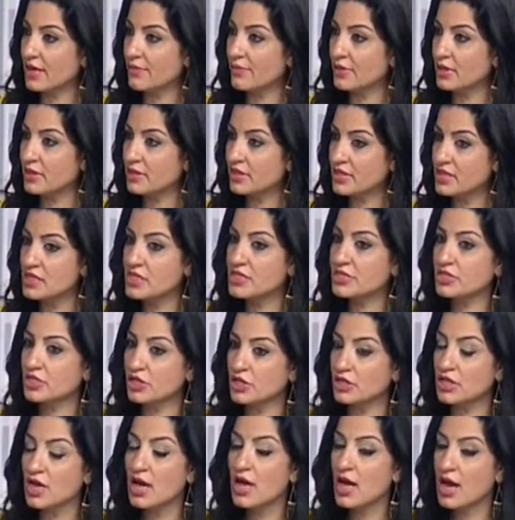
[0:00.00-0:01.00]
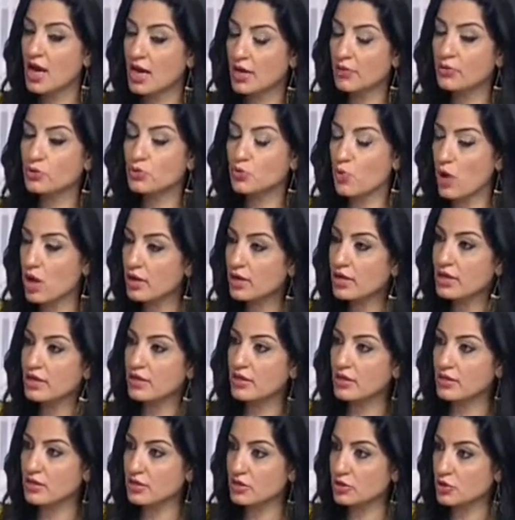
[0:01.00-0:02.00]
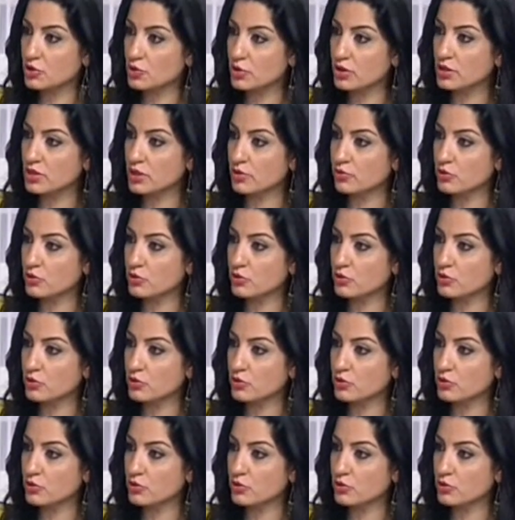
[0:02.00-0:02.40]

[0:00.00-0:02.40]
I mean, things turned, I was walking in the street,